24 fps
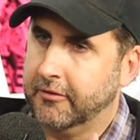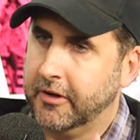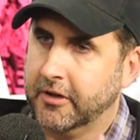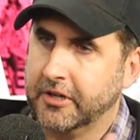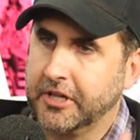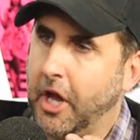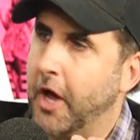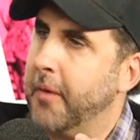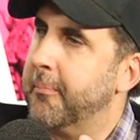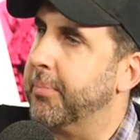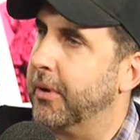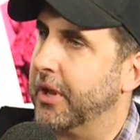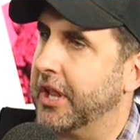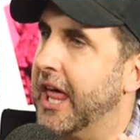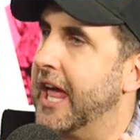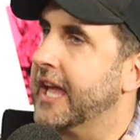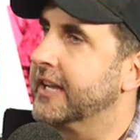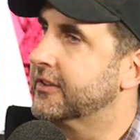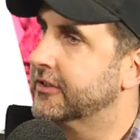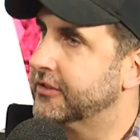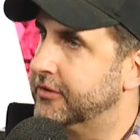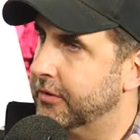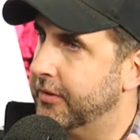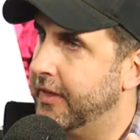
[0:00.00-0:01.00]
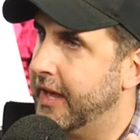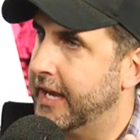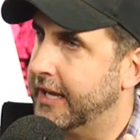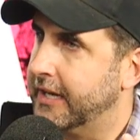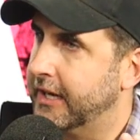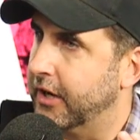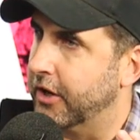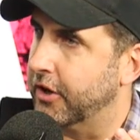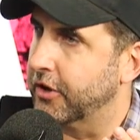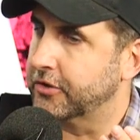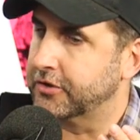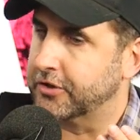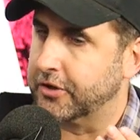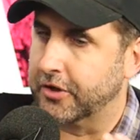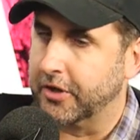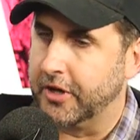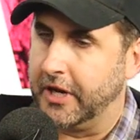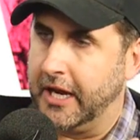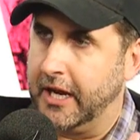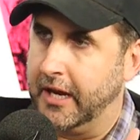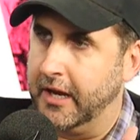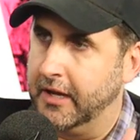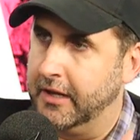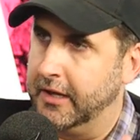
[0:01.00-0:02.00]
complex to that character
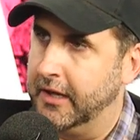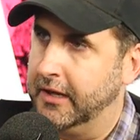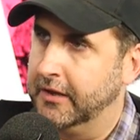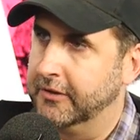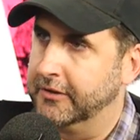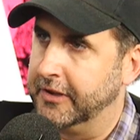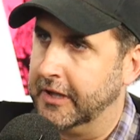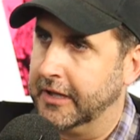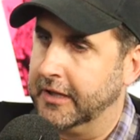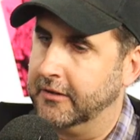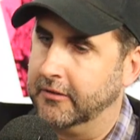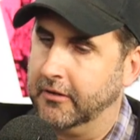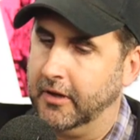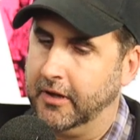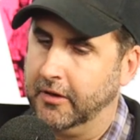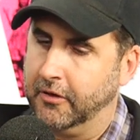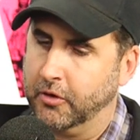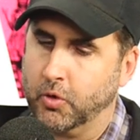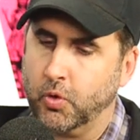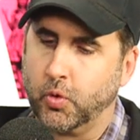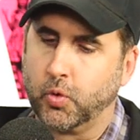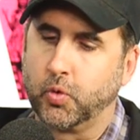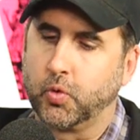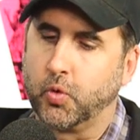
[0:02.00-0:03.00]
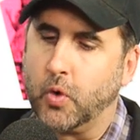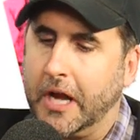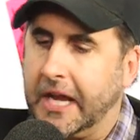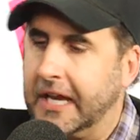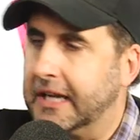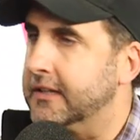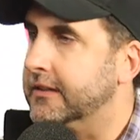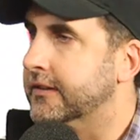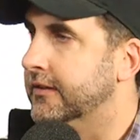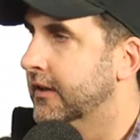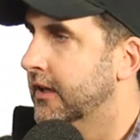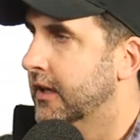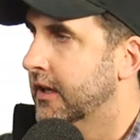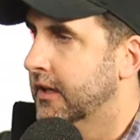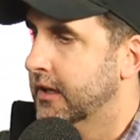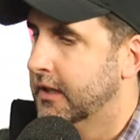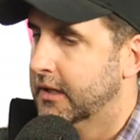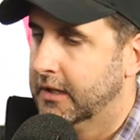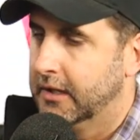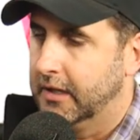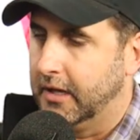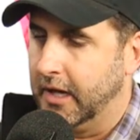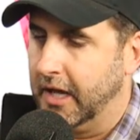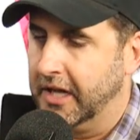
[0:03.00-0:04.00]
and is a great
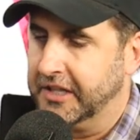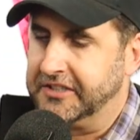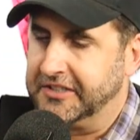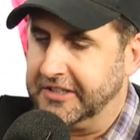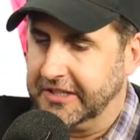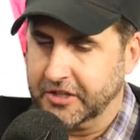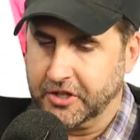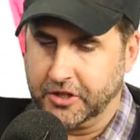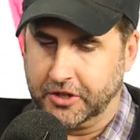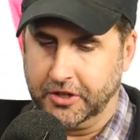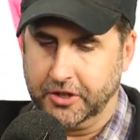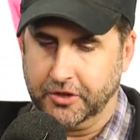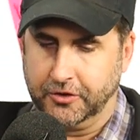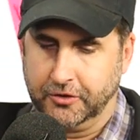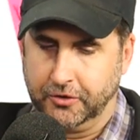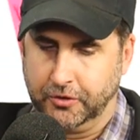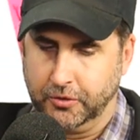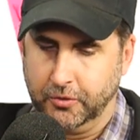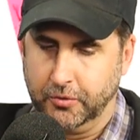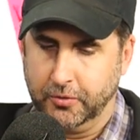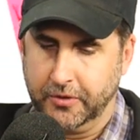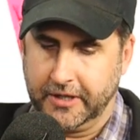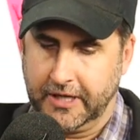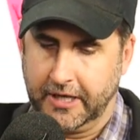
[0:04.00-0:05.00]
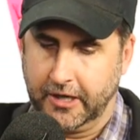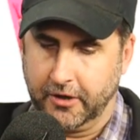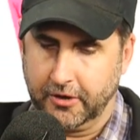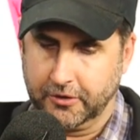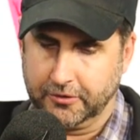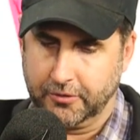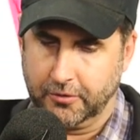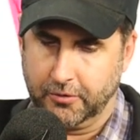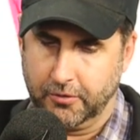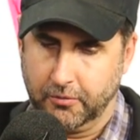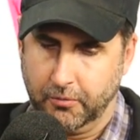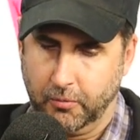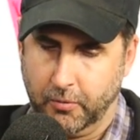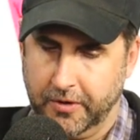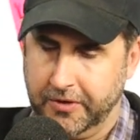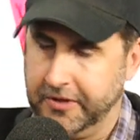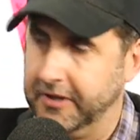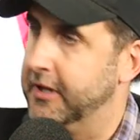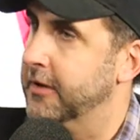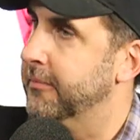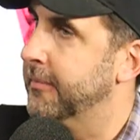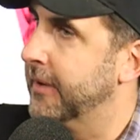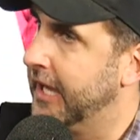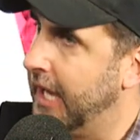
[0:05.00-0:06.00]
addition to the character with
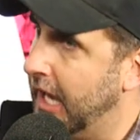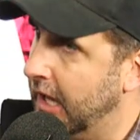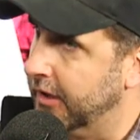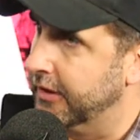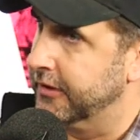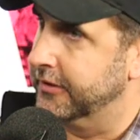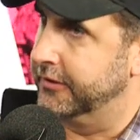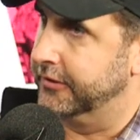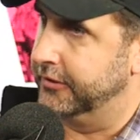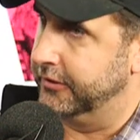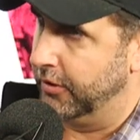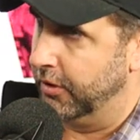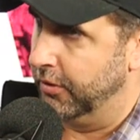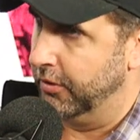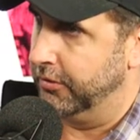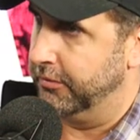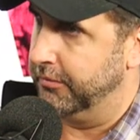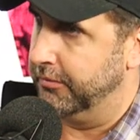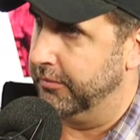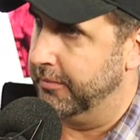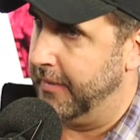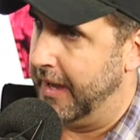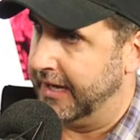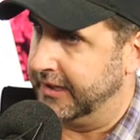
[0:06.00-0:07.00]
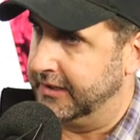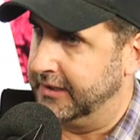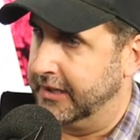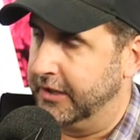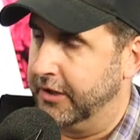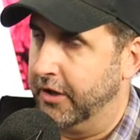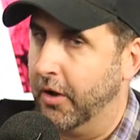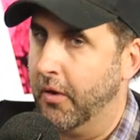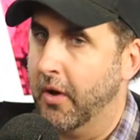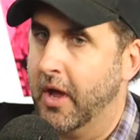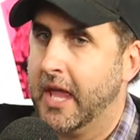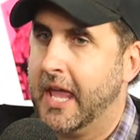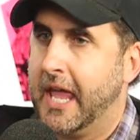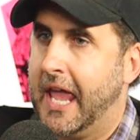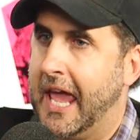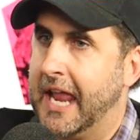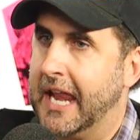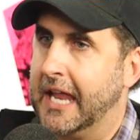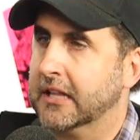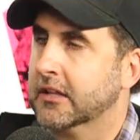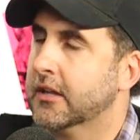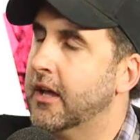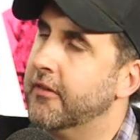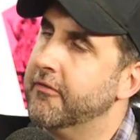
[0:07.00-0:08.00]
Ian McKellen's own Magneto. And
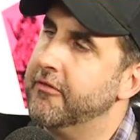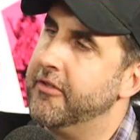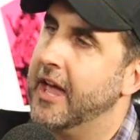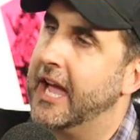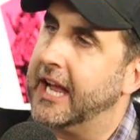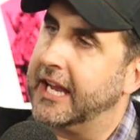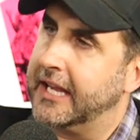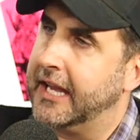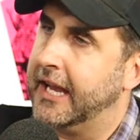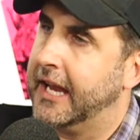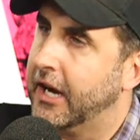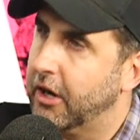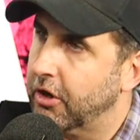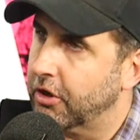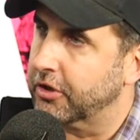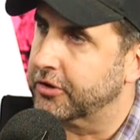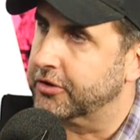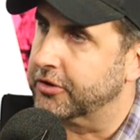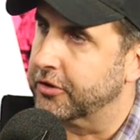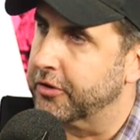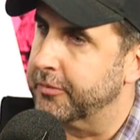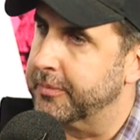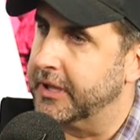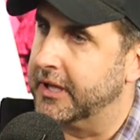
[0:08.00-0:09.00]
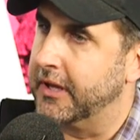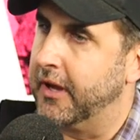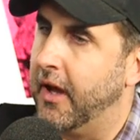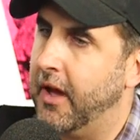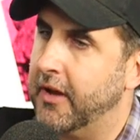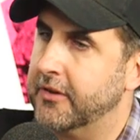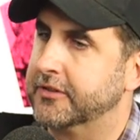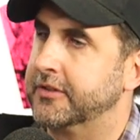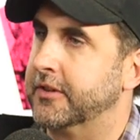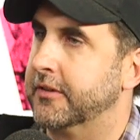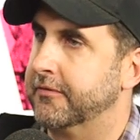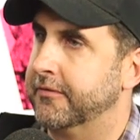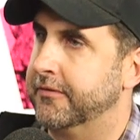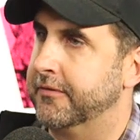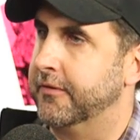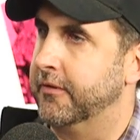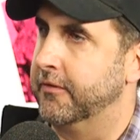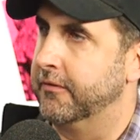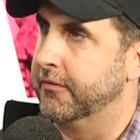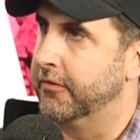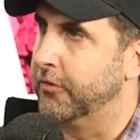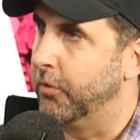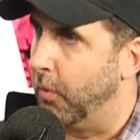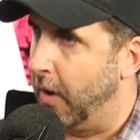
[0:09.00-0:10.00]
I love that character because of
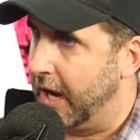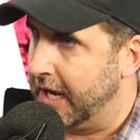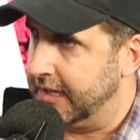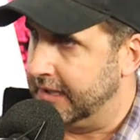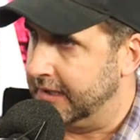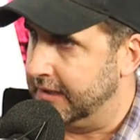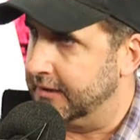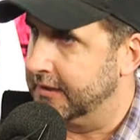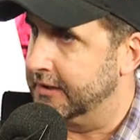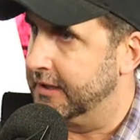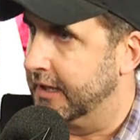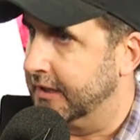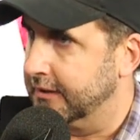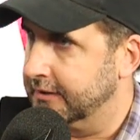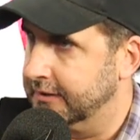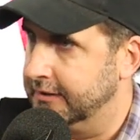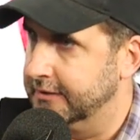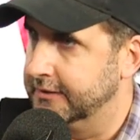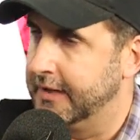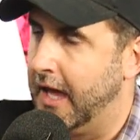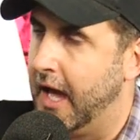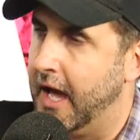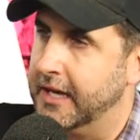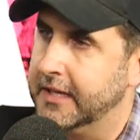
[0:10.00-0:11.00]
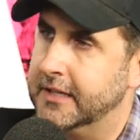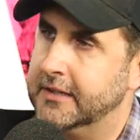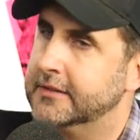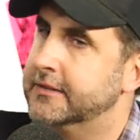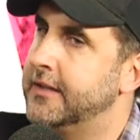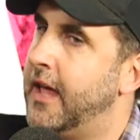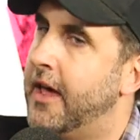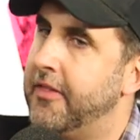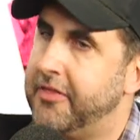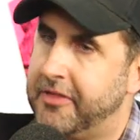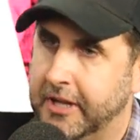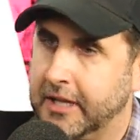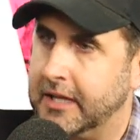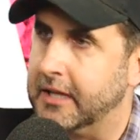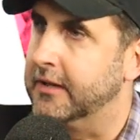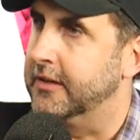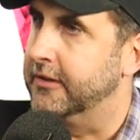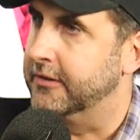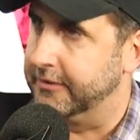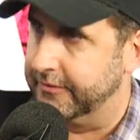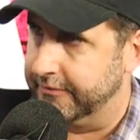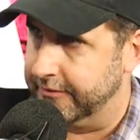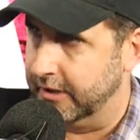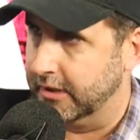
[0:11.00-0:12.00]
the way he thinks. He's not thinking
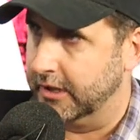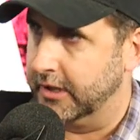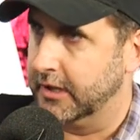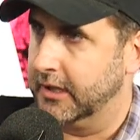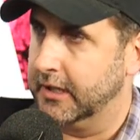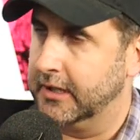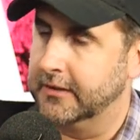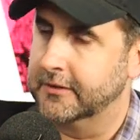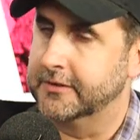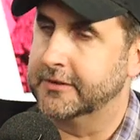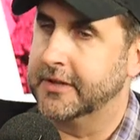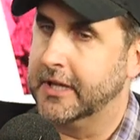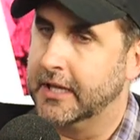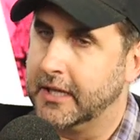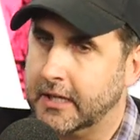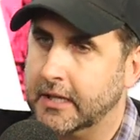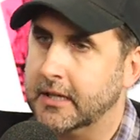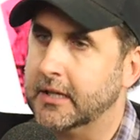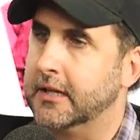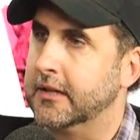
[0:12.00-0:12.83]
he's a villain. He's thinking